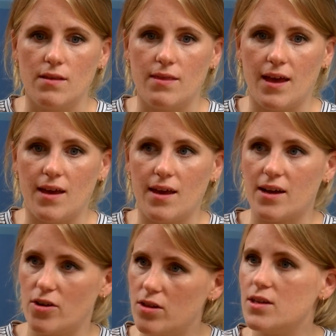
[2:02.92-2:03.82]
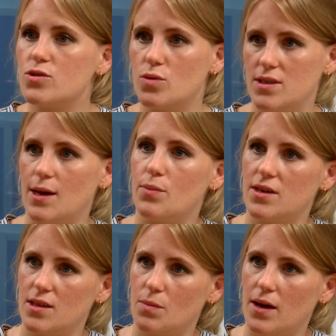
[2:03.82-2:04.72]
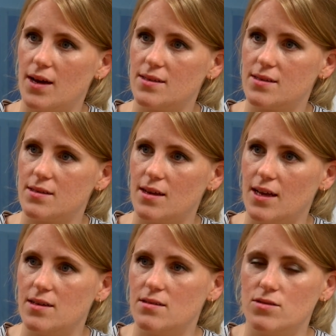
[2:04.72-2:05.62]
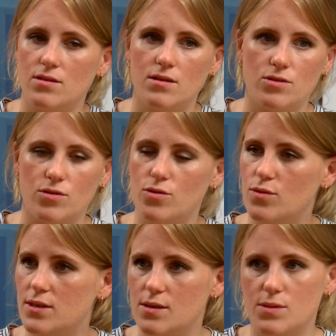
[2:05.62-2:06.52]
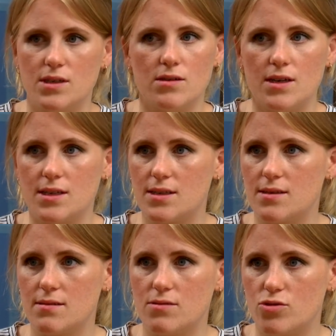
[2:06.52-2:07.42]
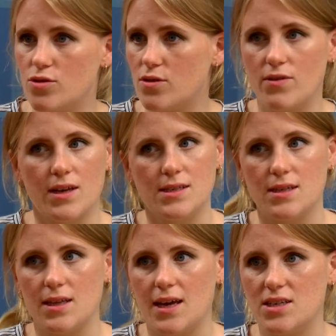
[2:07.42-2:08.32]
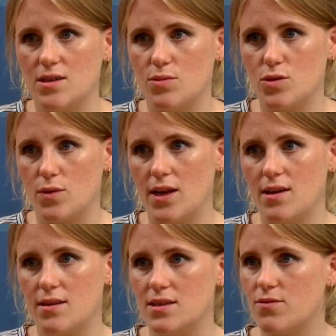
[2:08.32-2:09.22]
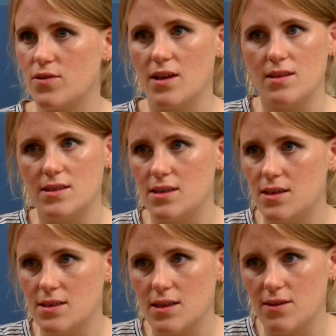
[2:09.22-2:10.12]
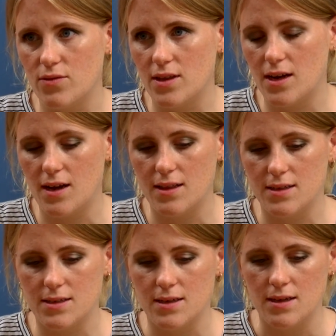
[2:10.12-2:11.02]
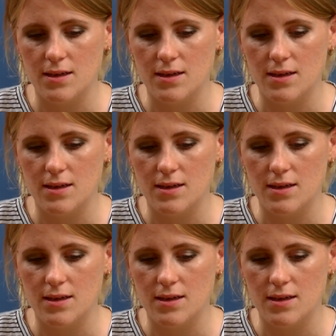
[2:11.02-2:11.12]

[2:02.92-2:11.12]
they acknowledge what's happened in the past and do some serious truth and reconciliation between the different ethnicities that live on that island.